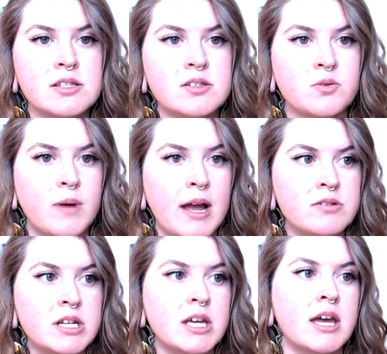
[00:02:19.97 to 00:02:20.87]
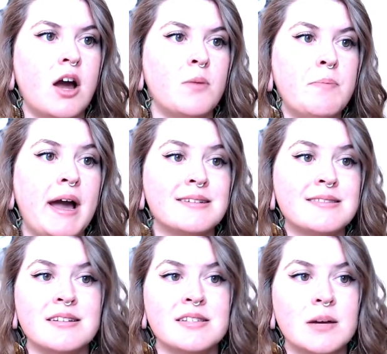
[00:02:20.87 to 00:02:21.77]
surrounding it are
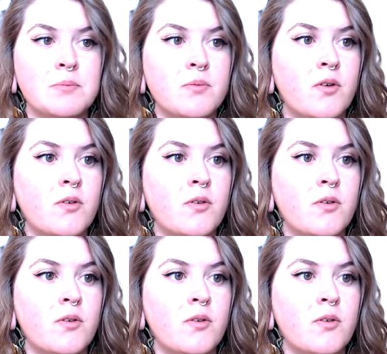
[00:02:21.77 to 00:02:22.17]
passing some